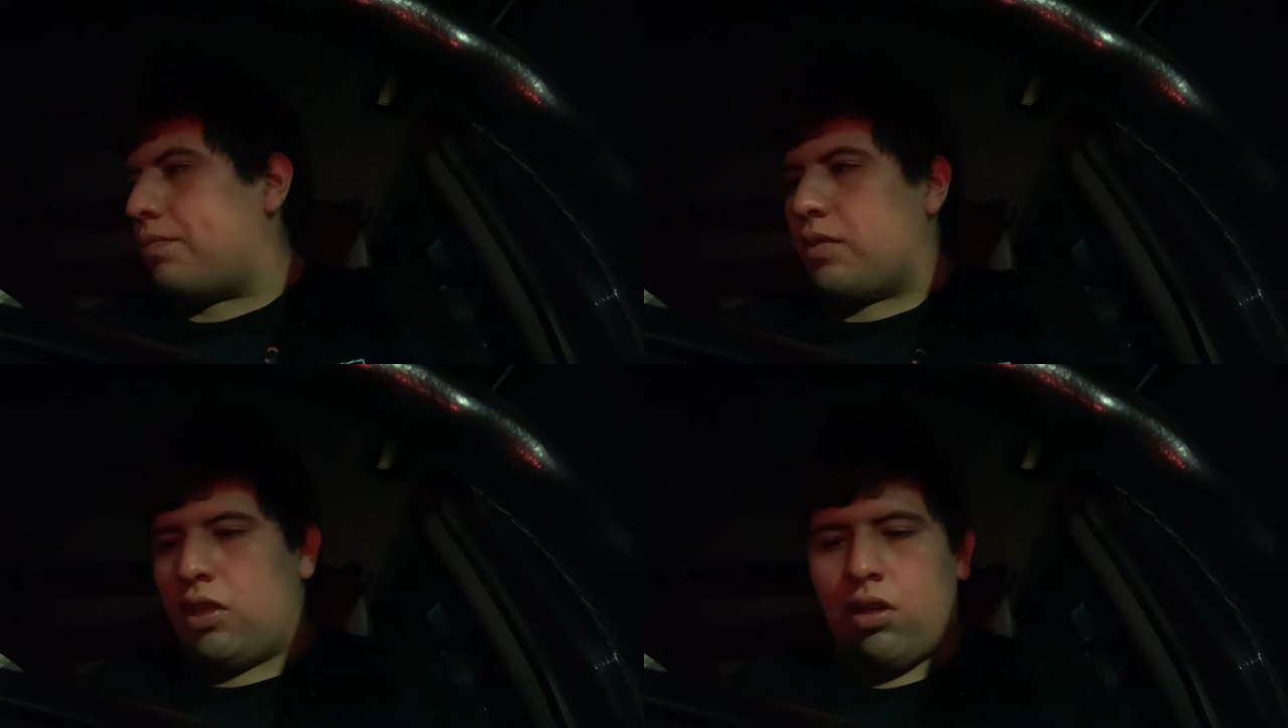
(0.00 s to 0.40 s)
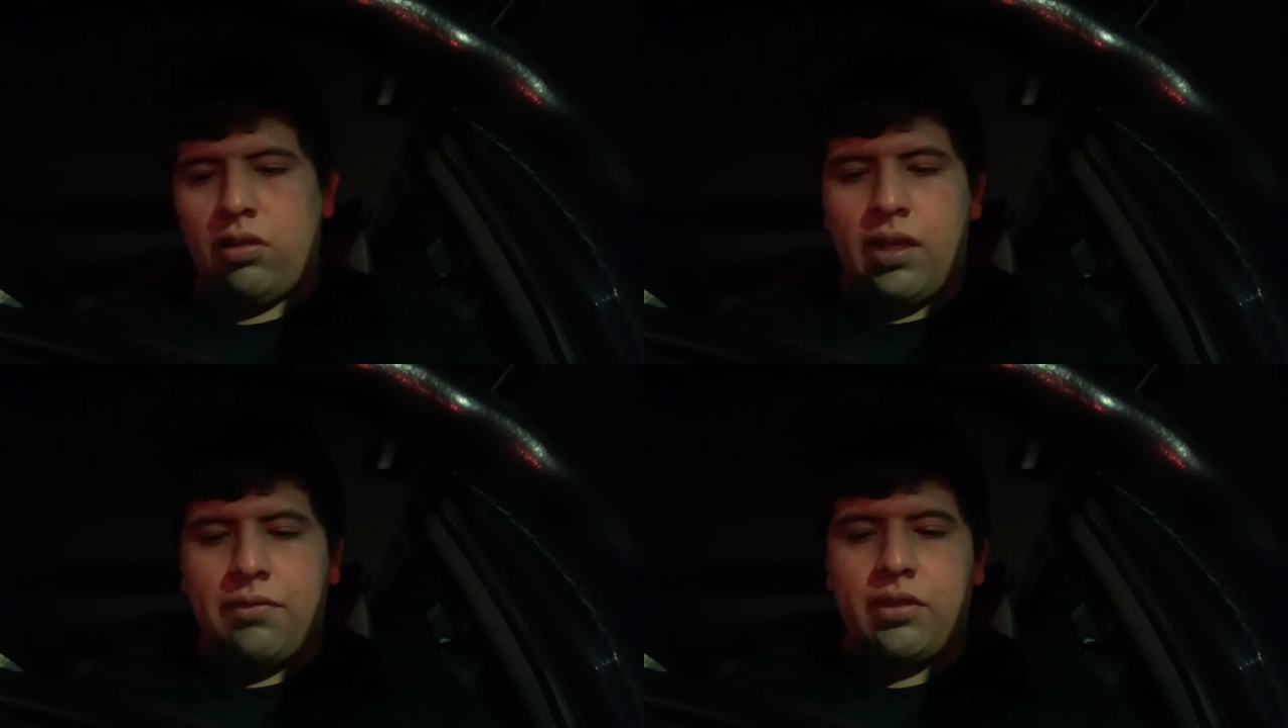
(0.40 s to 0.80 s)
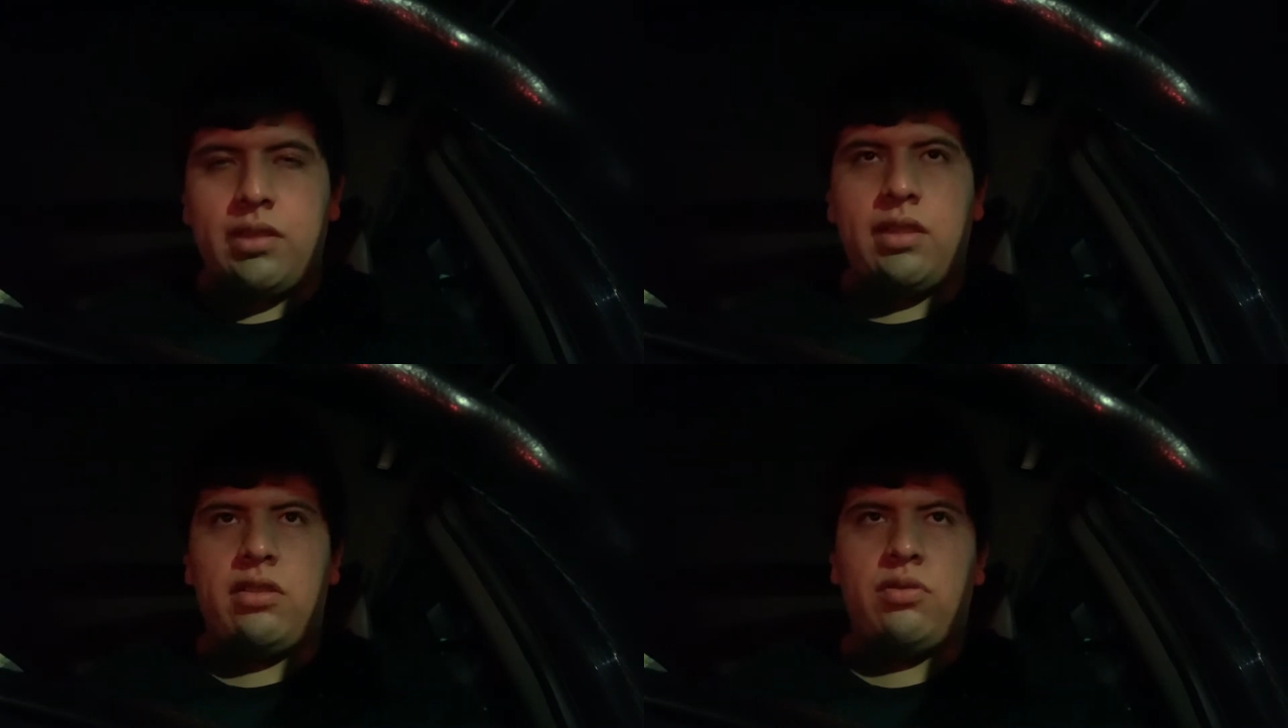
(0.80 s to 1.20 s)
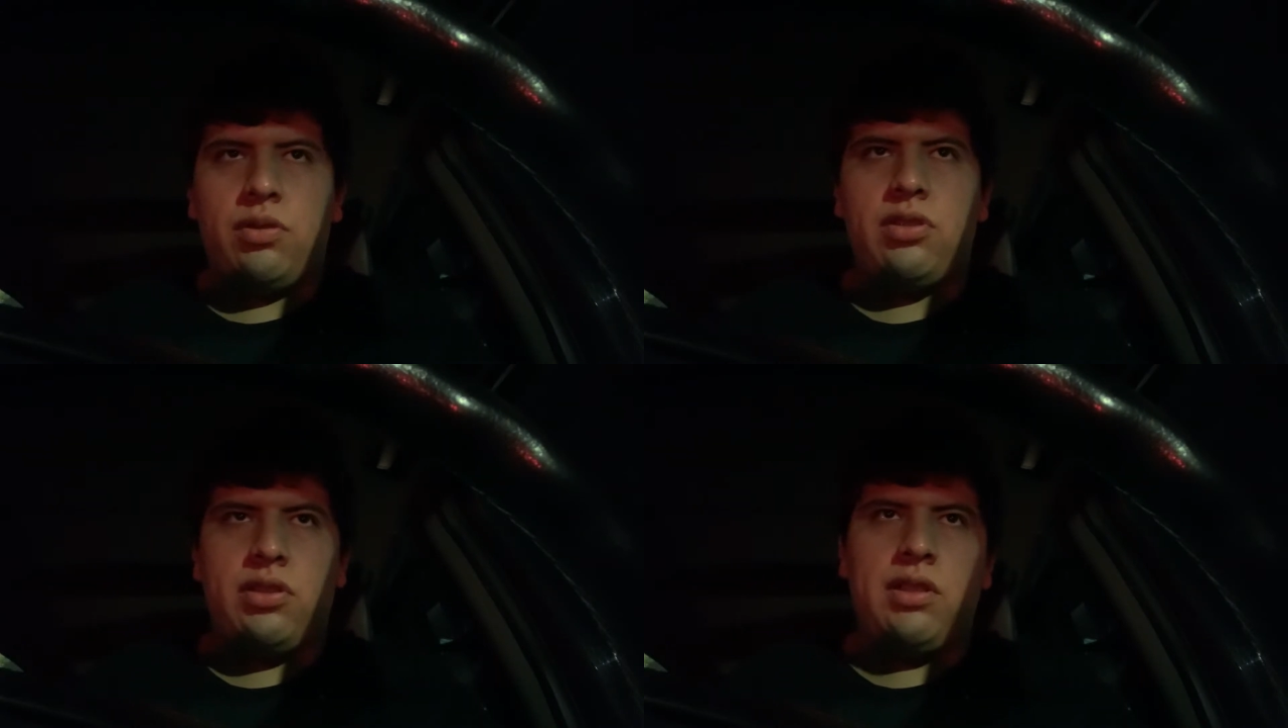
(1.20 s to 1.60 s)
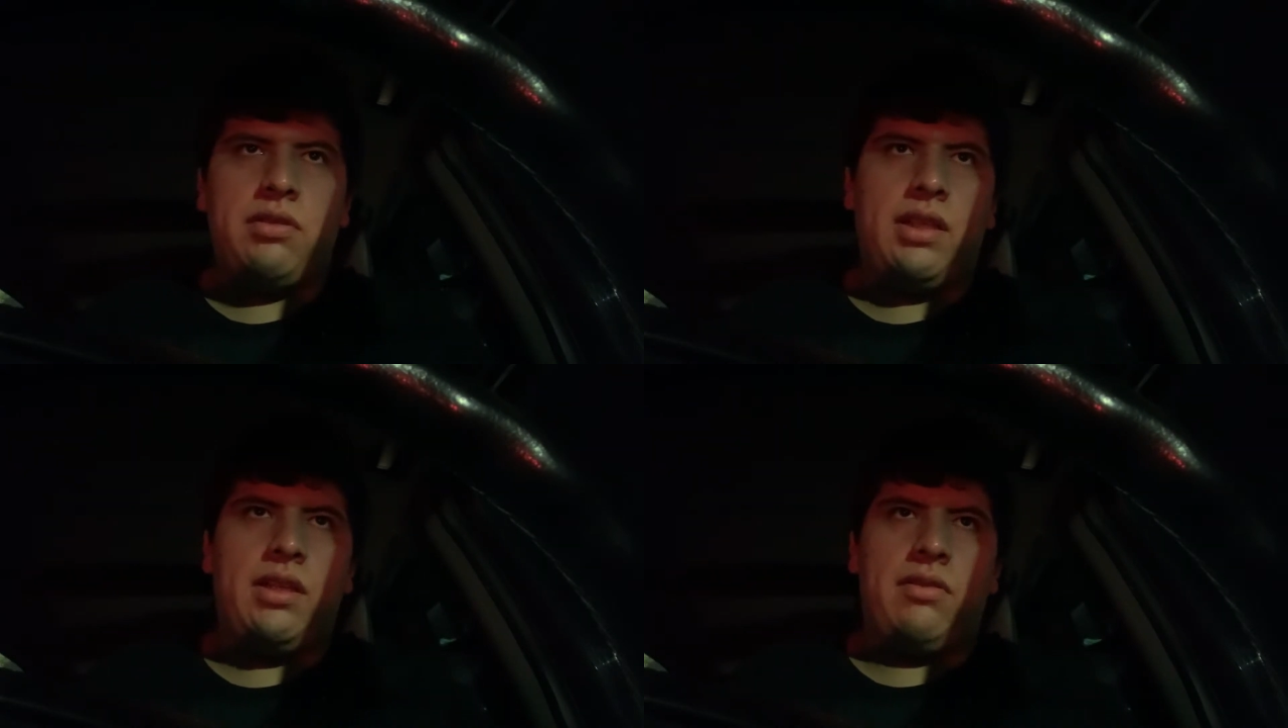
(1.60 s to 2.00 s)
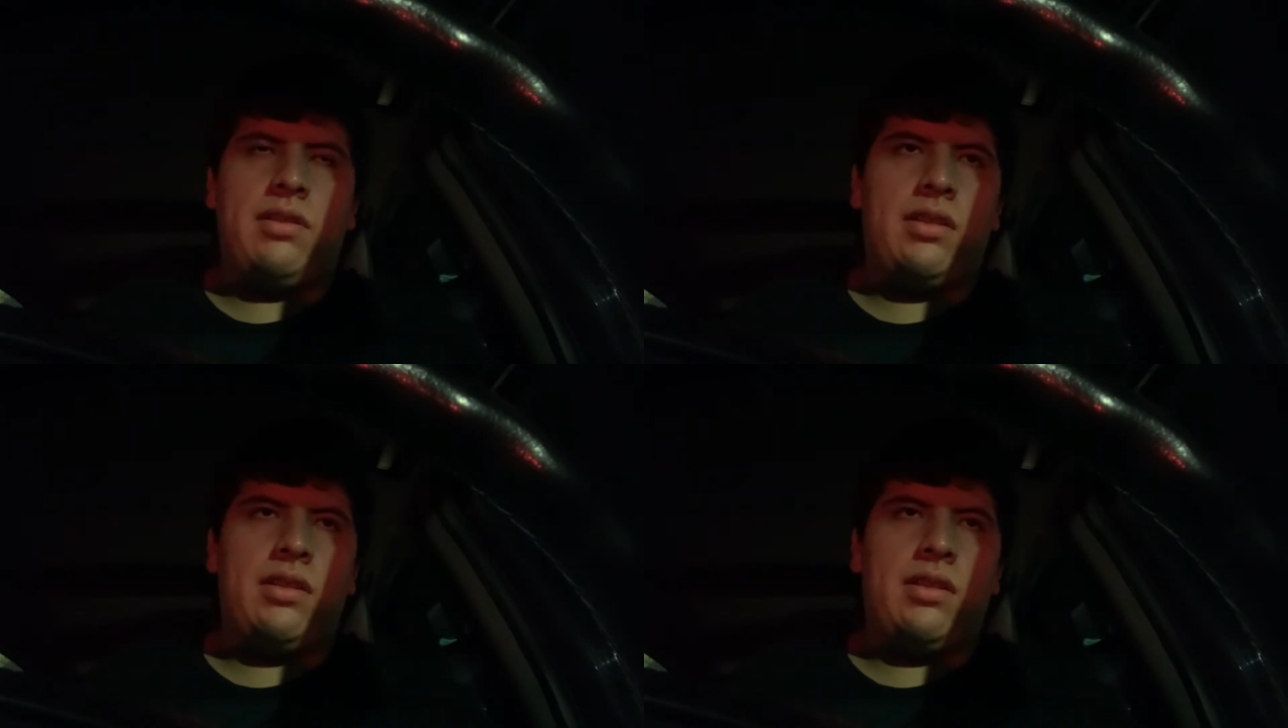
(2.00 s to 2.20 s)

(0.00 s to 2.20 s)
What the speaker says: You know, life continues. We are still here in the